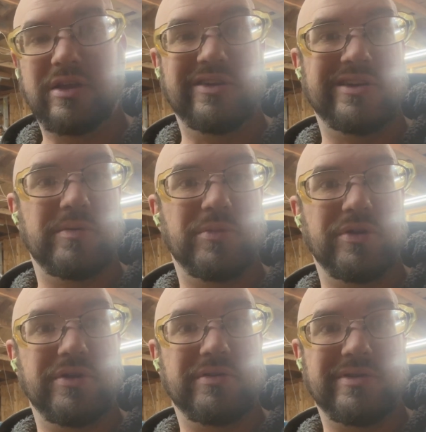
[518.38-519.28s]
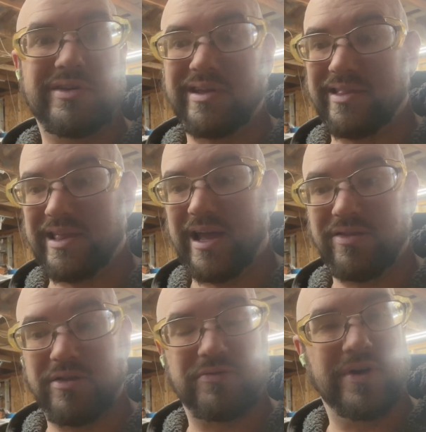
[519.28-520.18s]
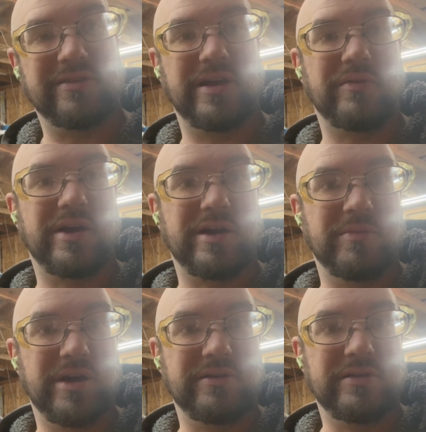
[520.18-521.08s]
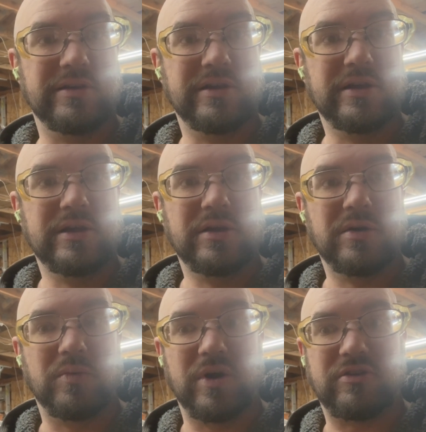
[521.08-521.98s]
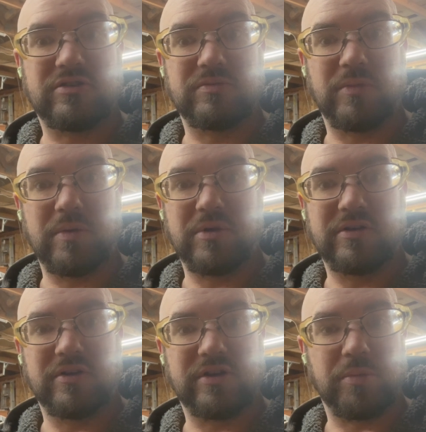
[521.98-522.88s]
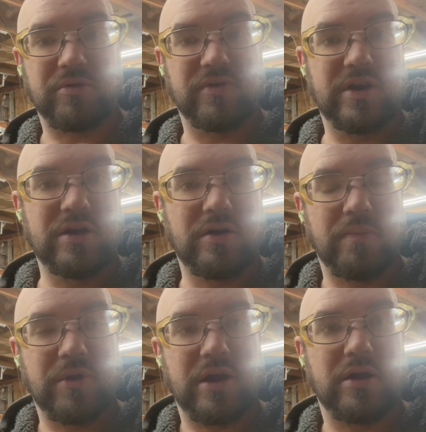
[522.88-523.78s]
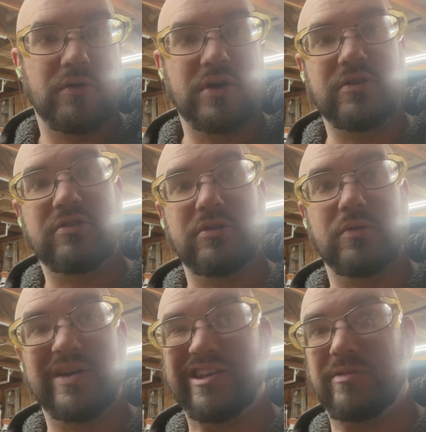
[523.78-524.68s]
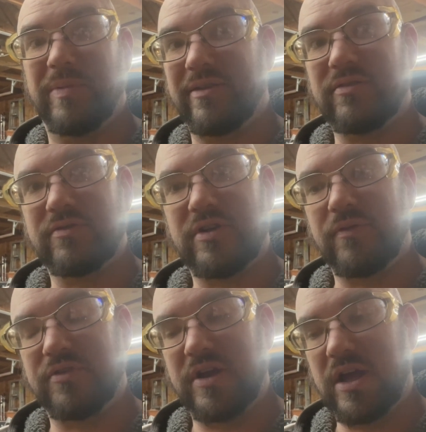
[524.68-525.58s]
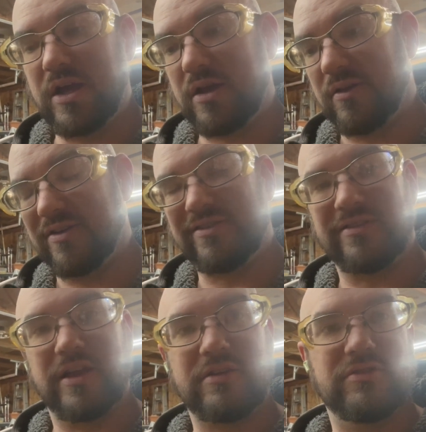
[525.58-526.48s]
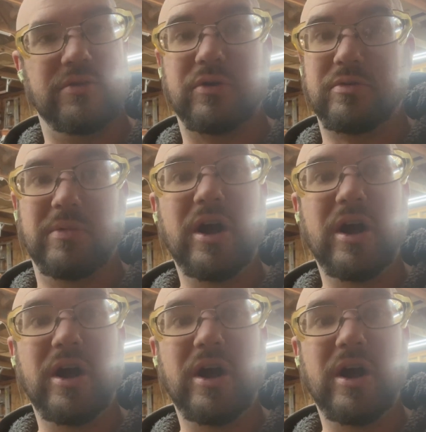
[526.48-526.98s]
you can get you can get that and the fence I recommend, which might be in a separate video. I'm not going into expensive stuff today because it's like $200.